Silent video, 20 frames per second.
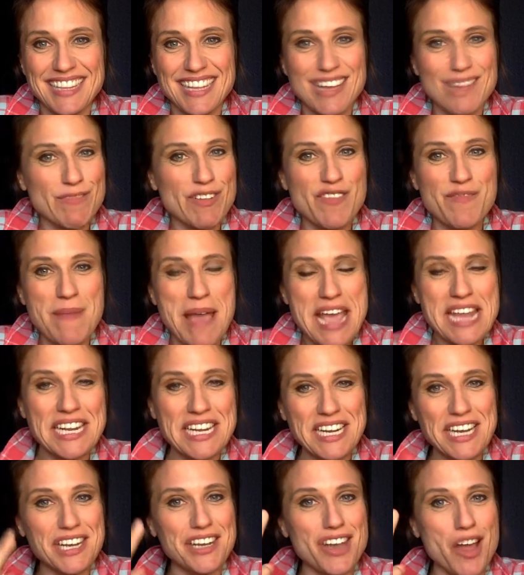We've made
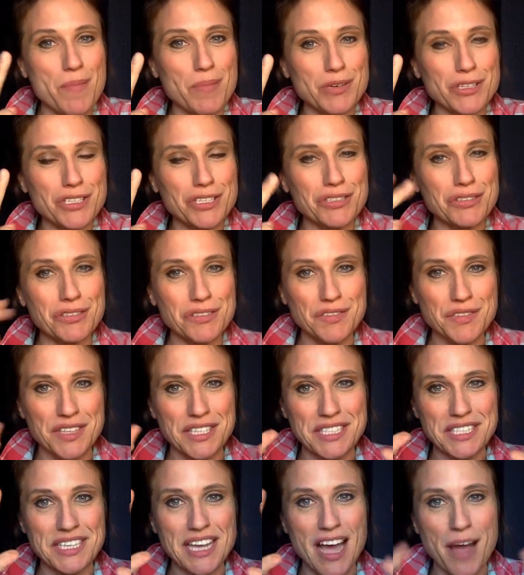it number 2 of the
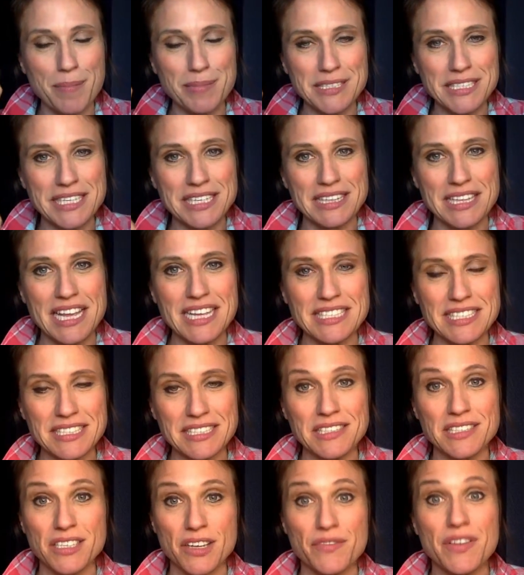top 10
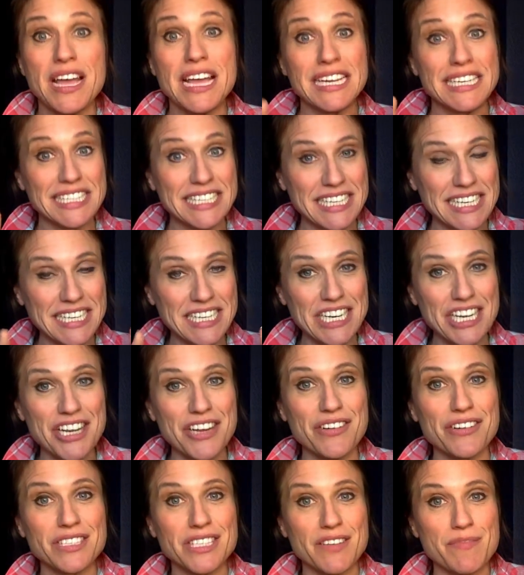lessons of 10
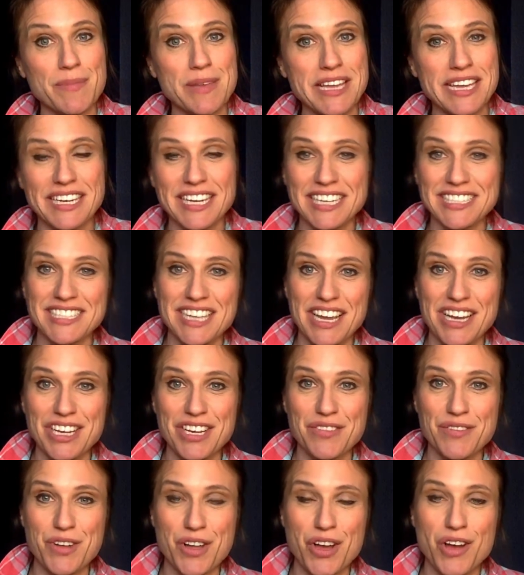years of being an
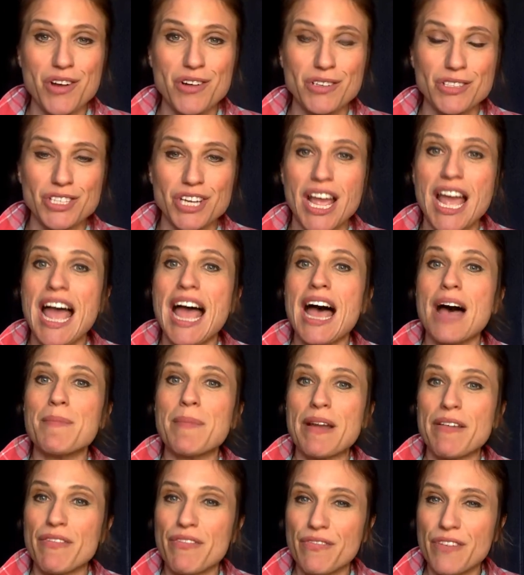executive coach. My
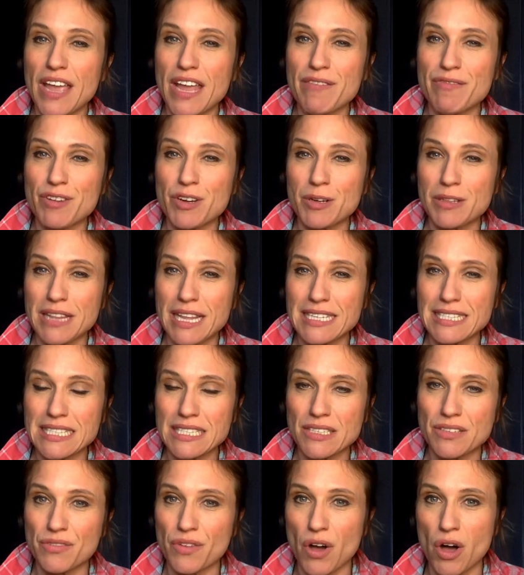favorite lesson
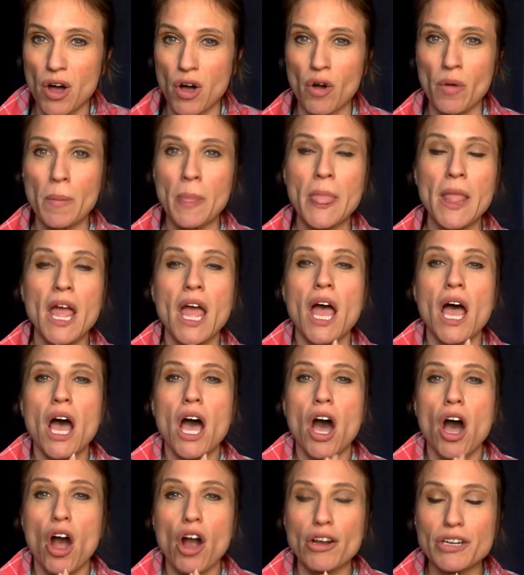of all:
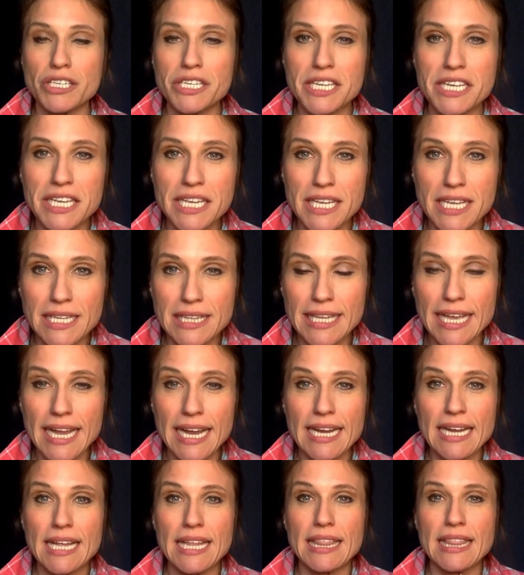
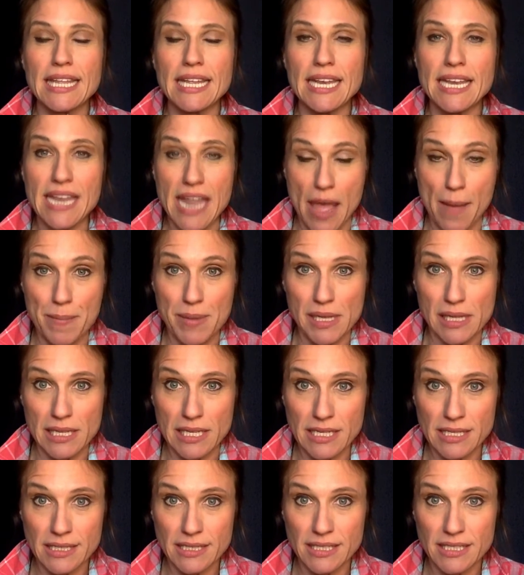articulate the
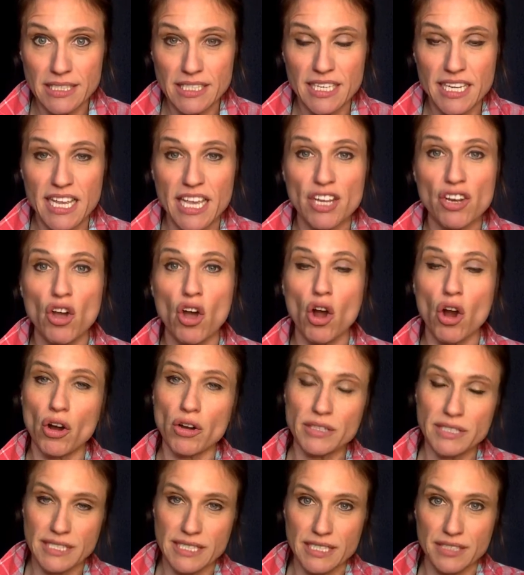nebulous and
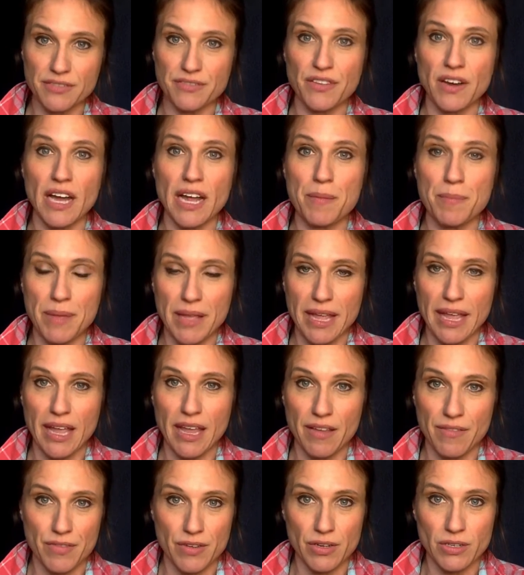hard to define
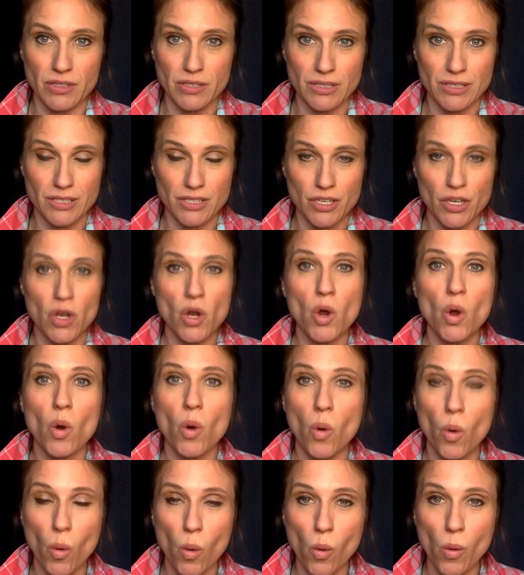behaviors,
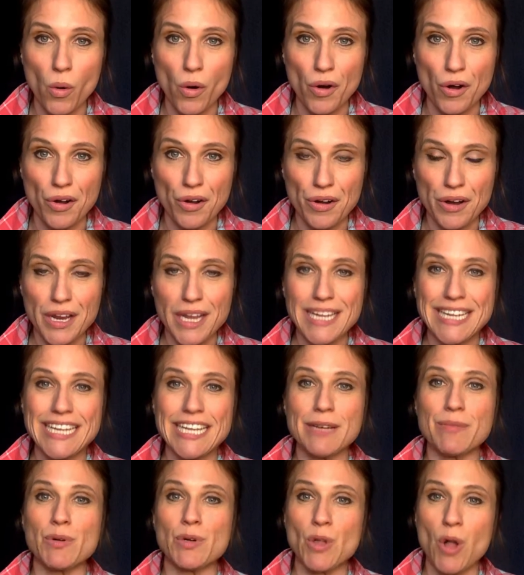or
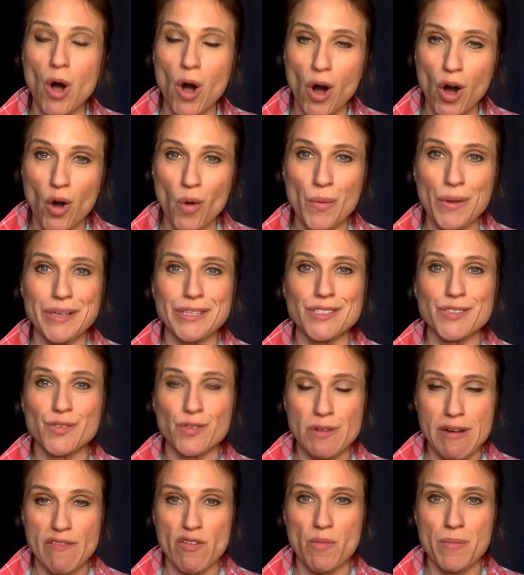it will always
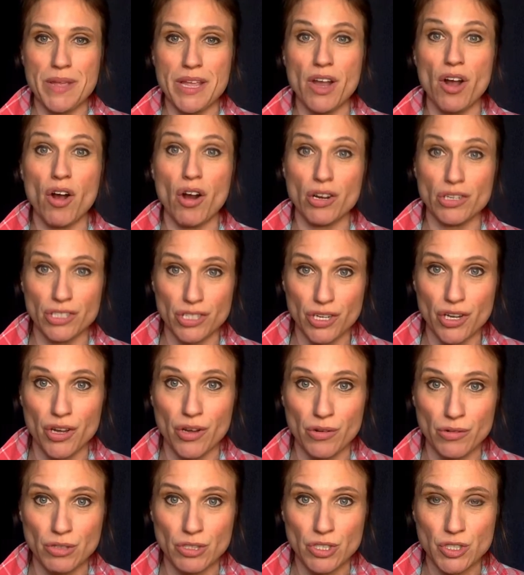forever be hard to
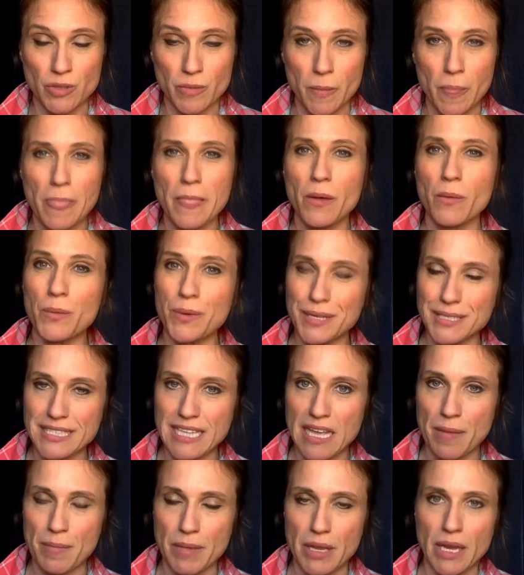coach. What does
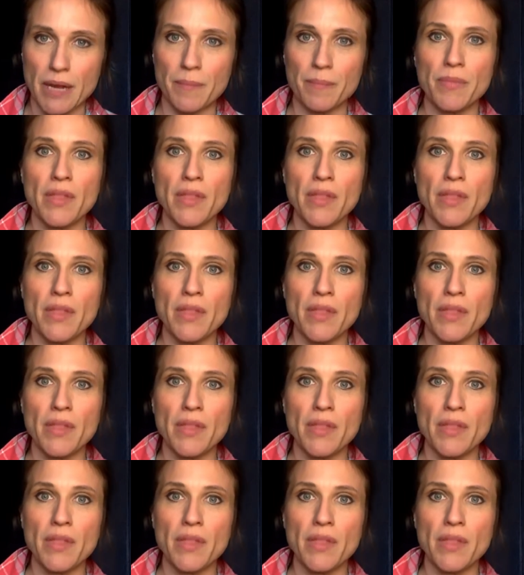that mean?